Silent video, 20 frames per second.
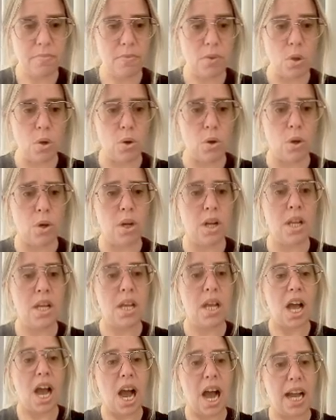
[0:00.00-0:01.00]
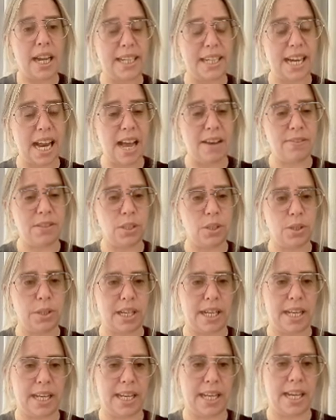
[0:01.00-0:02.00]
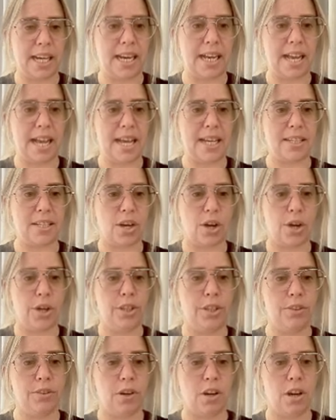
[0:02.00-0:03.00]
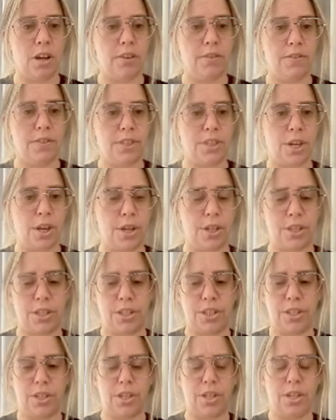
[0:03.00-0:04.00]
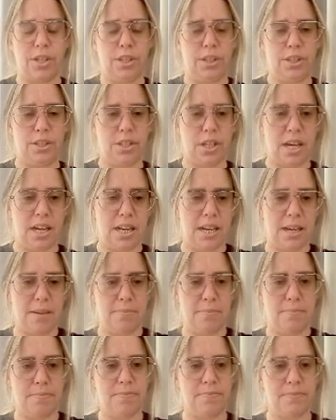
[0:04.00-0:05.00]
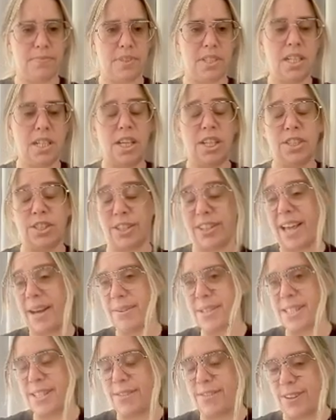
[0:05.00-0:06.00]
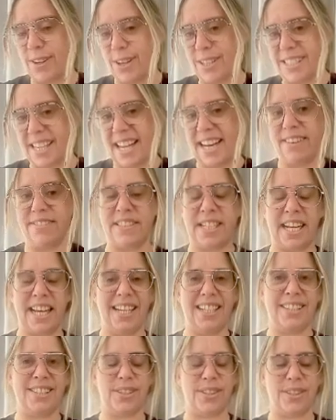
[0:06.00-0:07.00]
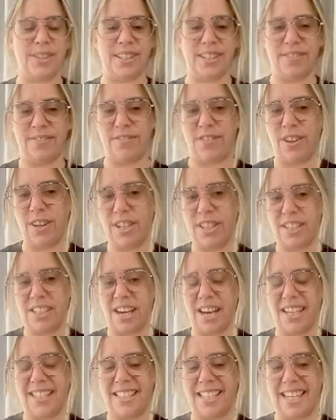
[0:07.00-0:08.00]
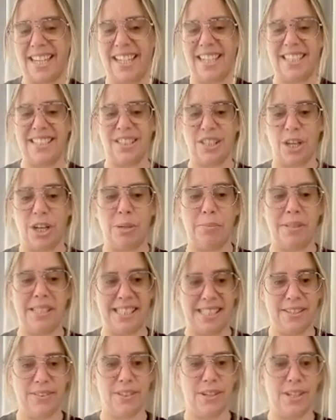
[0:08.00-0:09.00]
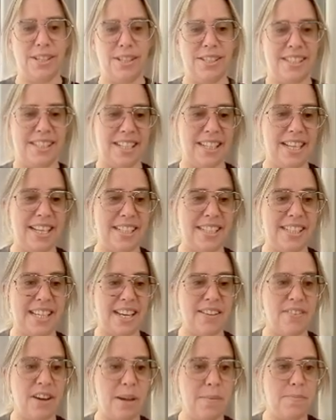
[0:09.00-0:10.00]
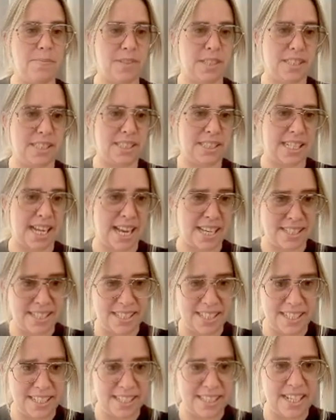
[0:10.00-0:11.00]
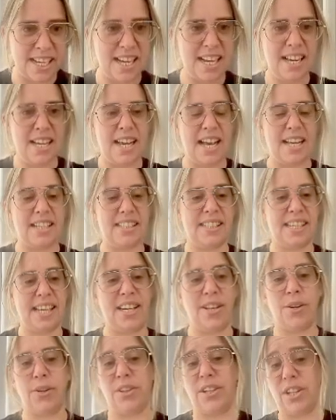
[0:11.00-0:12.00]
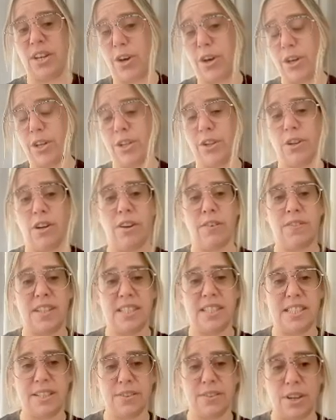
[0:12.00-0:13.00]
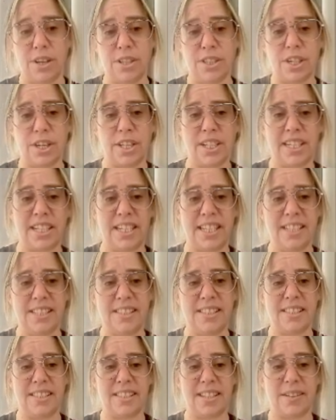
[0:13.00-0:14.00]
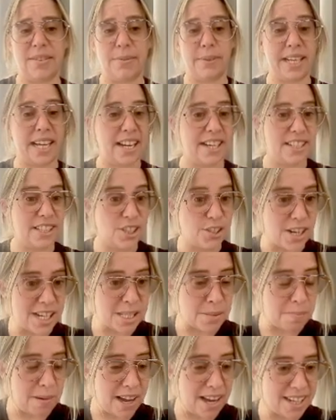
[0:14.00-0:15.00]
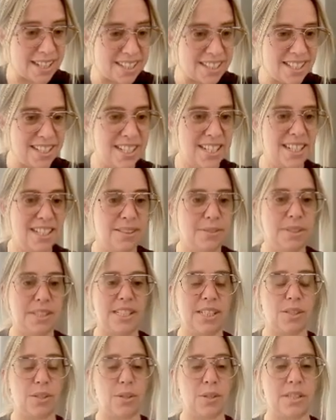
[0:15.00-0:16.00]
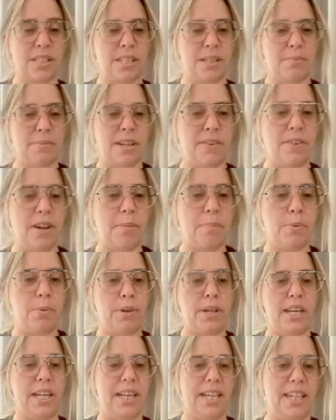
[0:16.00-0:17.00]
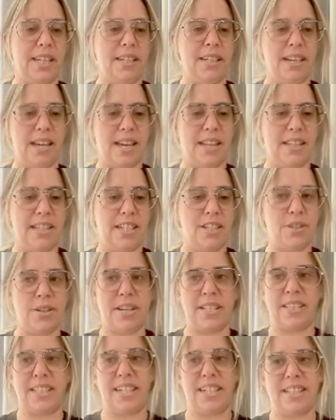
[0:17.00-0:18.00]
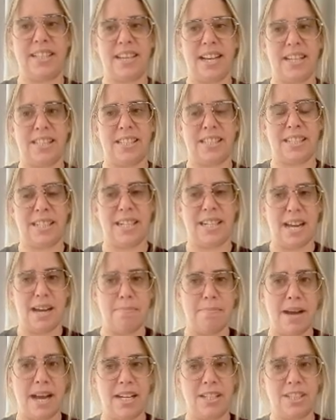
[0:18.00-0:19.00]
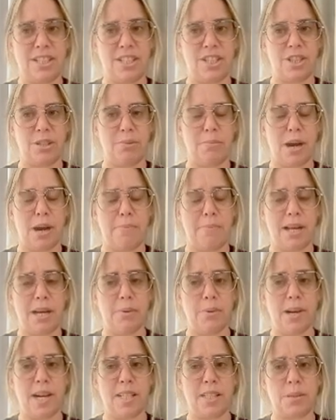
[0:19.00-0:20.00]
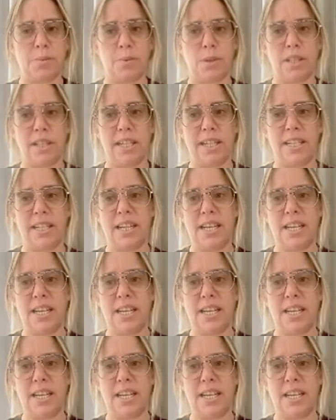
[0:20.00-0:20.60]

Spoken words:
Or I can have a look here at owner of token. So that was the first NFT. So the first ID is going to be 0. So if I test this and see who the owner of the 0 token is, we get an address back, which is awesome. If I put in, and the address is actually a match to my MetaMask wallet,